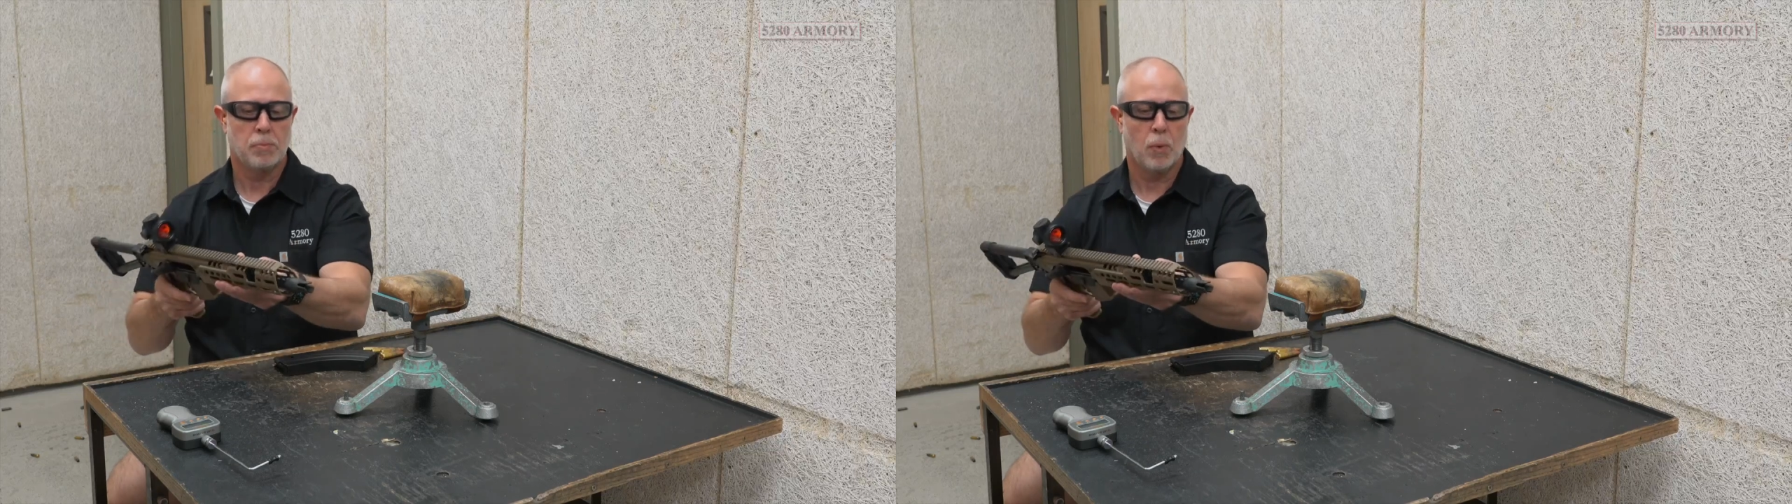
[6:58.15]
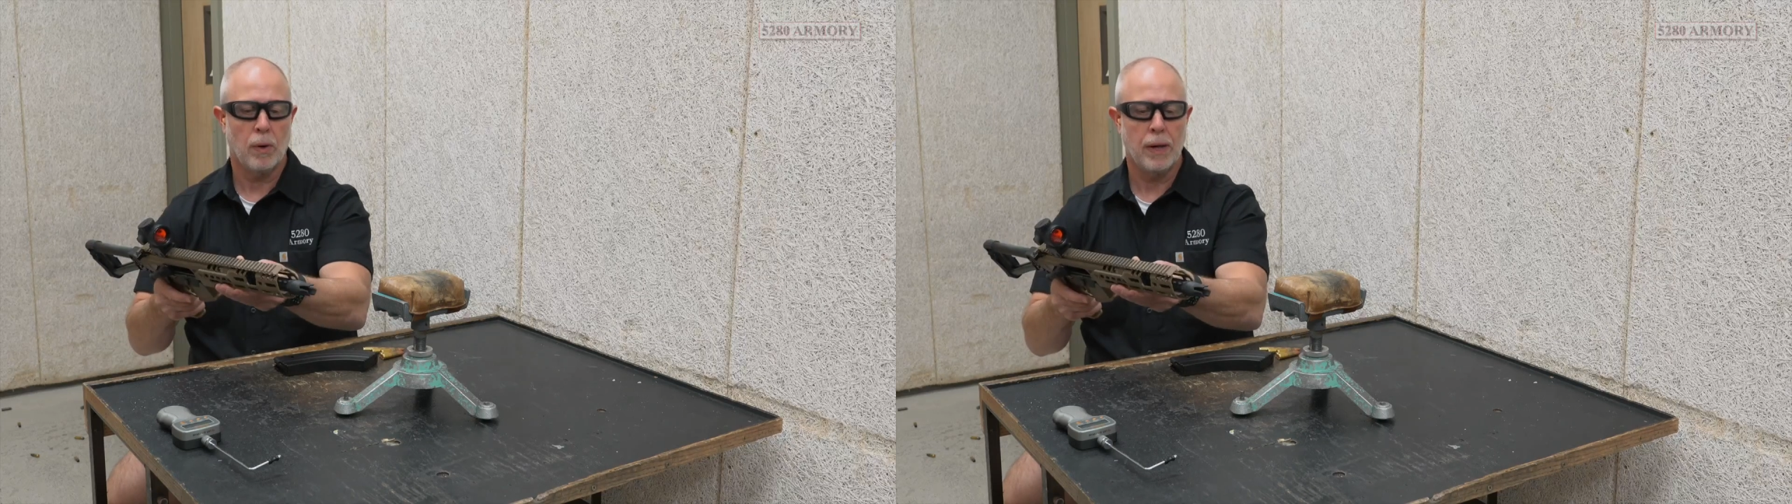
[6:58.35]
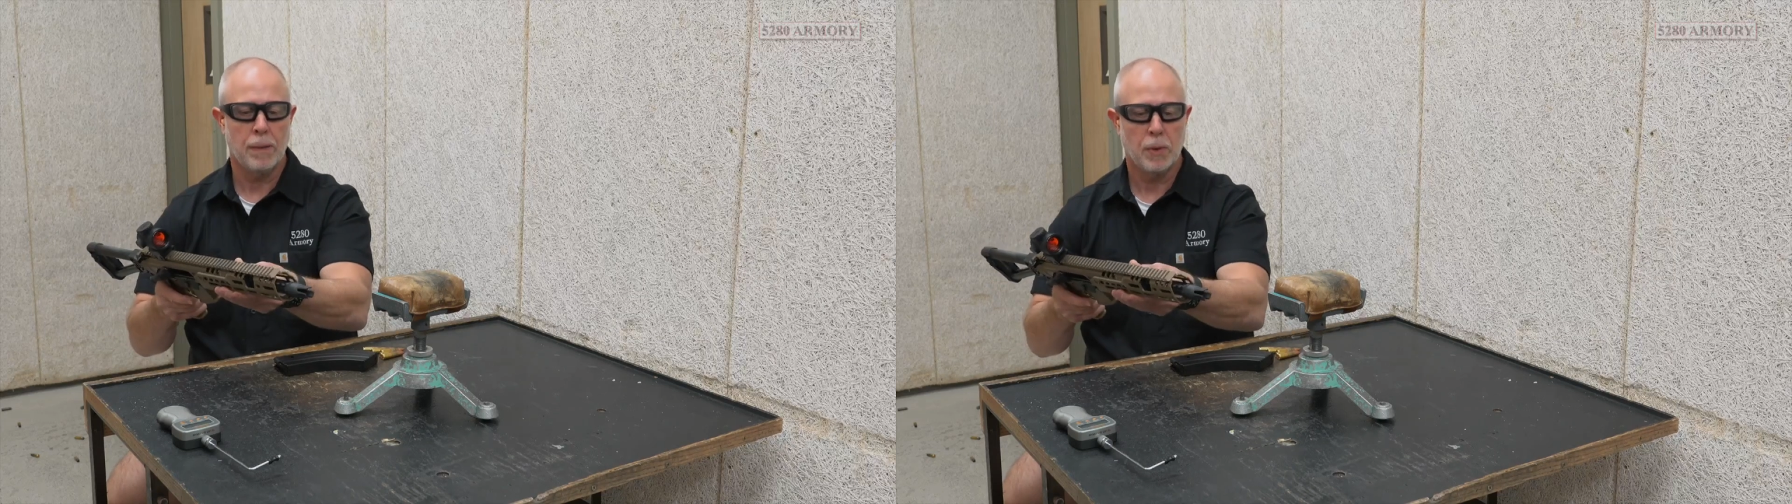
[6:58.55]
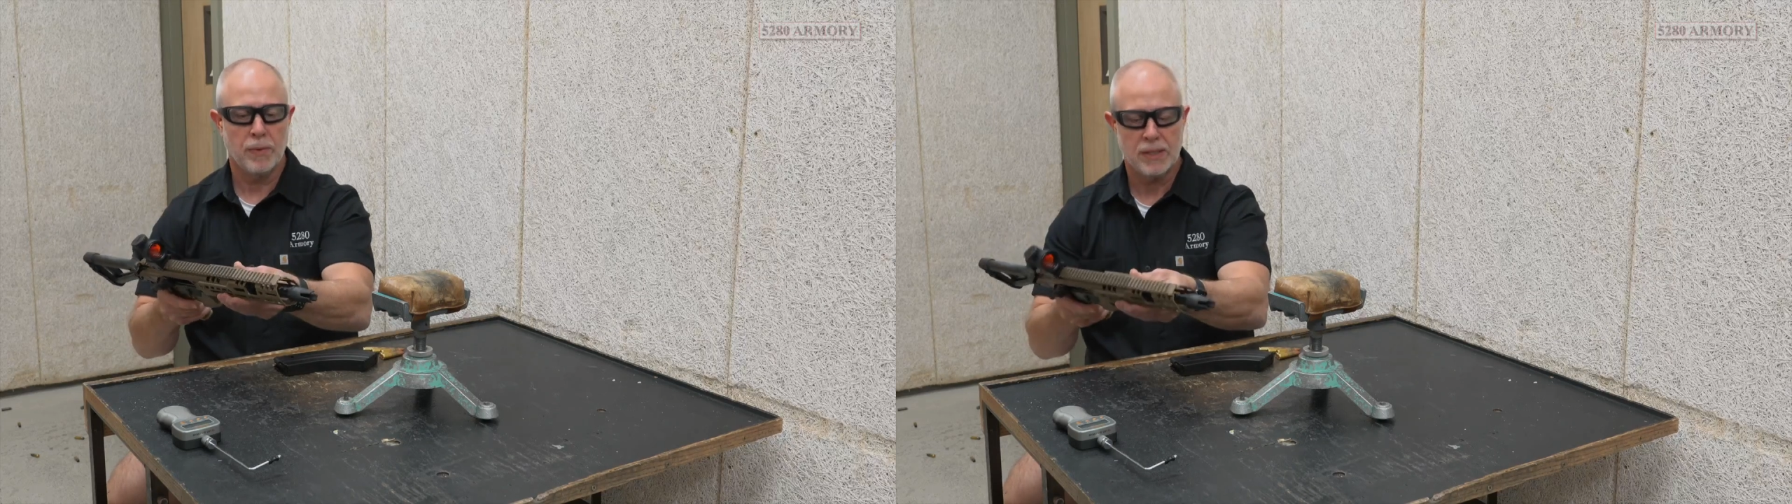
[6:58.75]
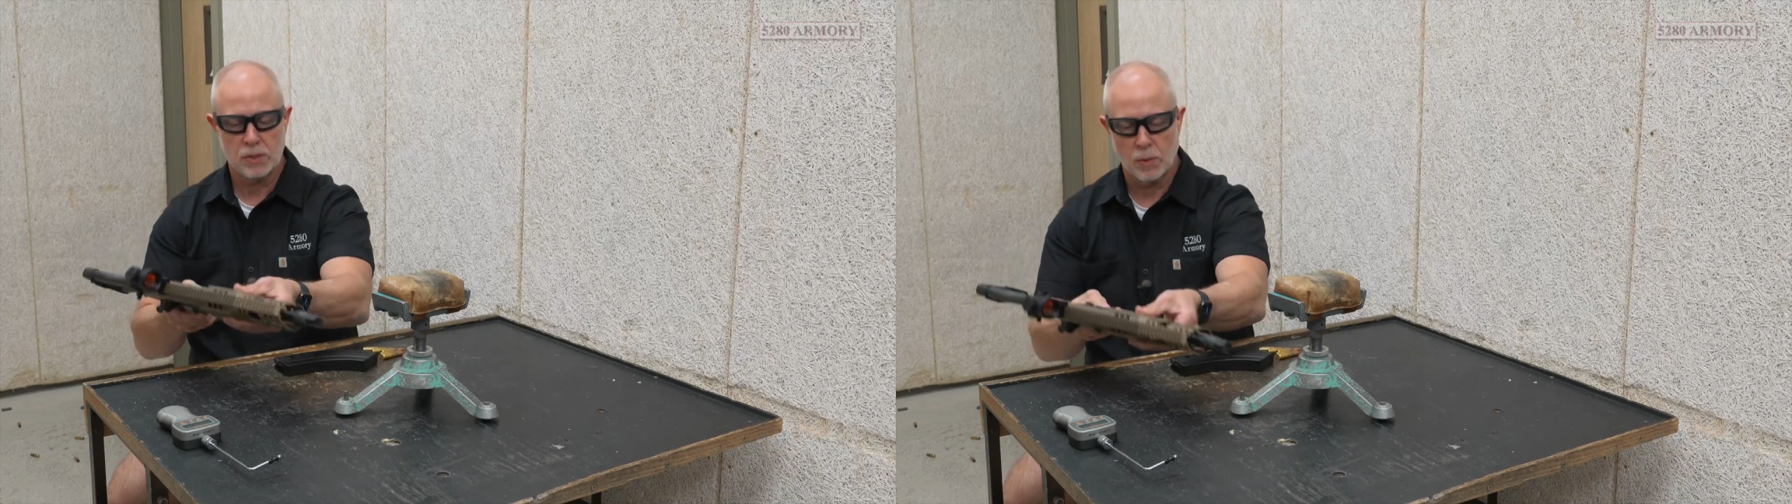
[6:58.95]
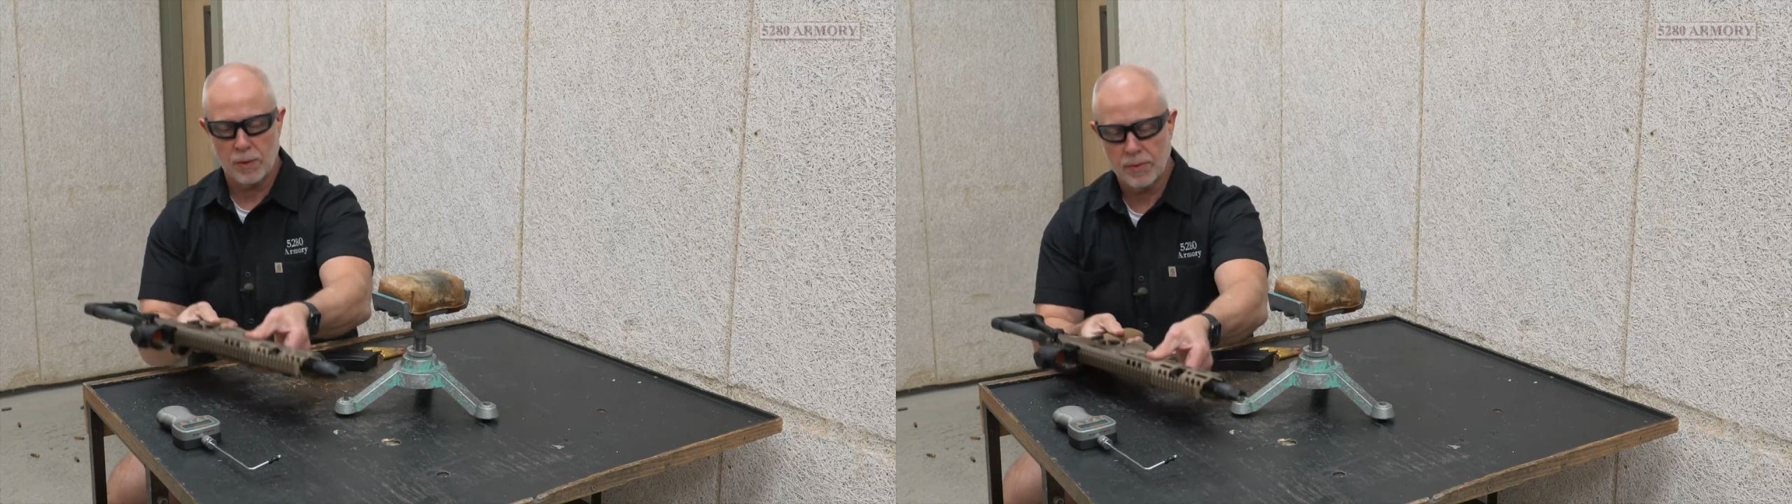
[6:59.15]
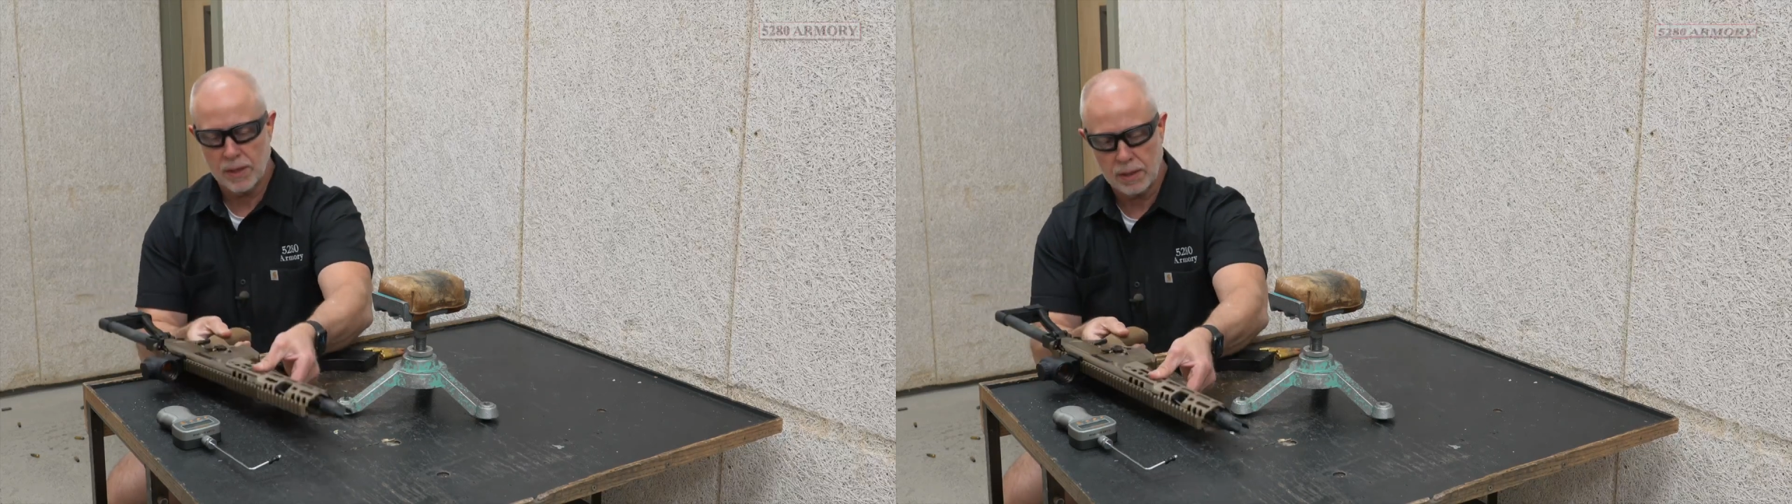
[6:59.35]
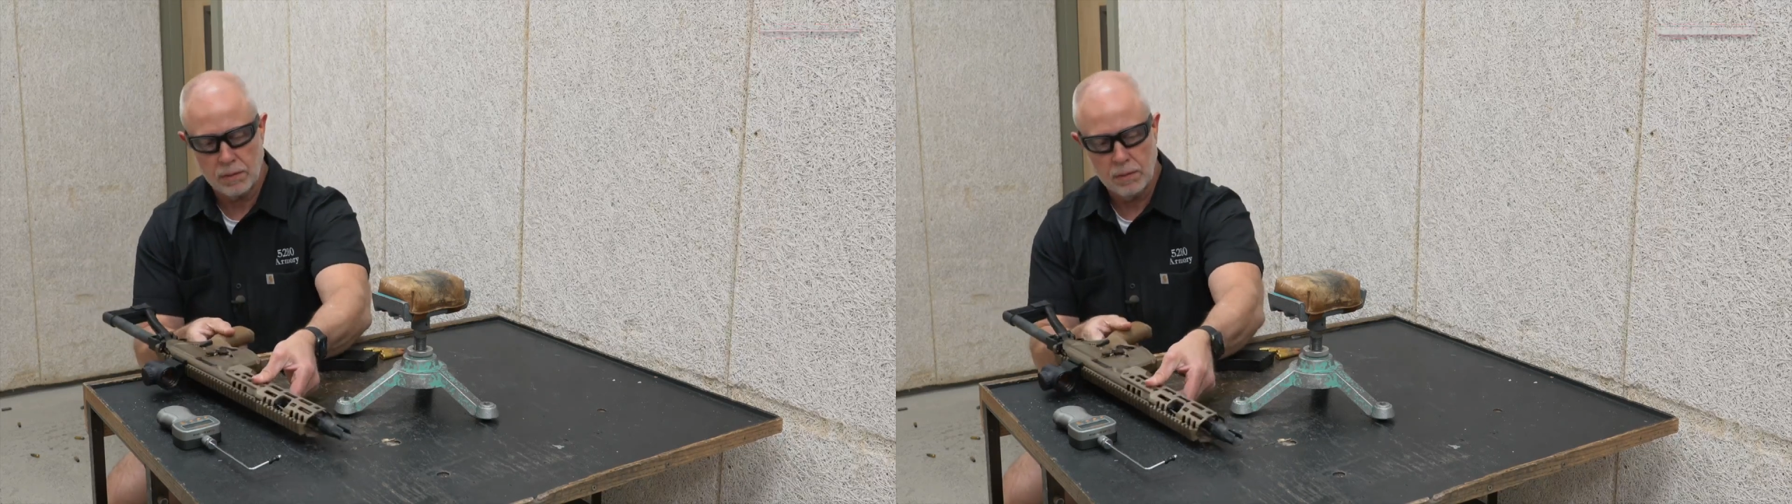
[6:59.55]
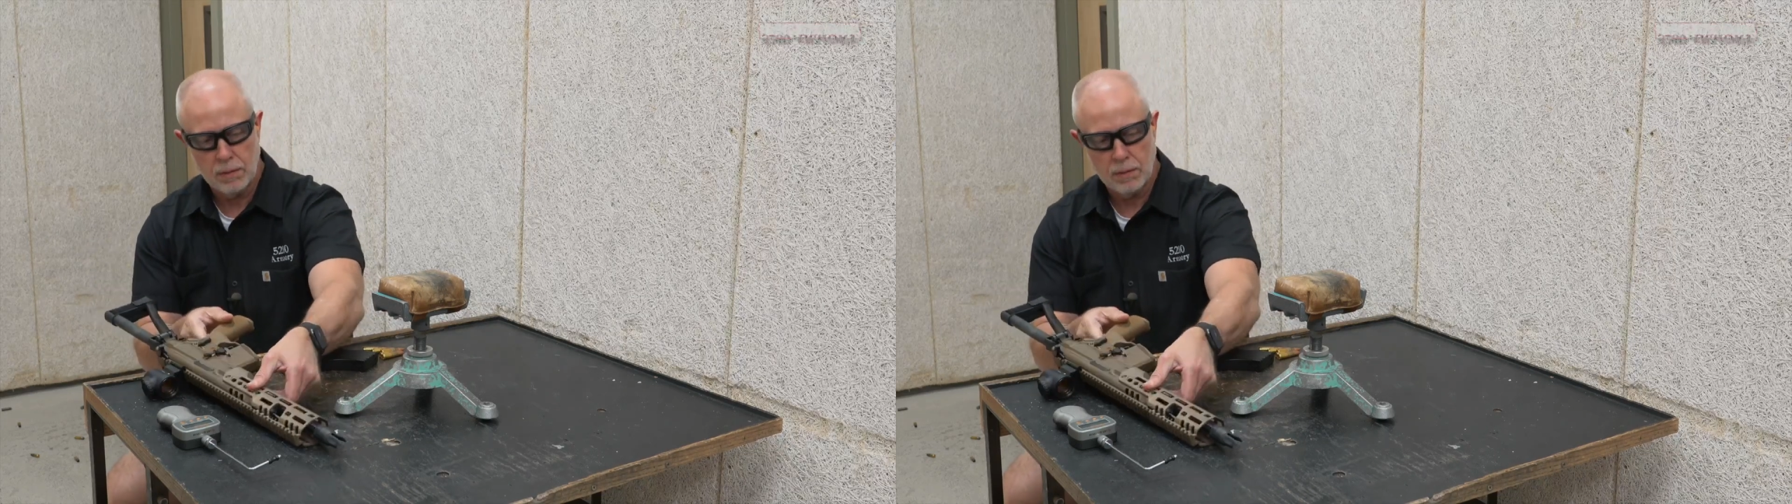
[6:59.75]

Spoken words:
poor ammo, that sort of thing.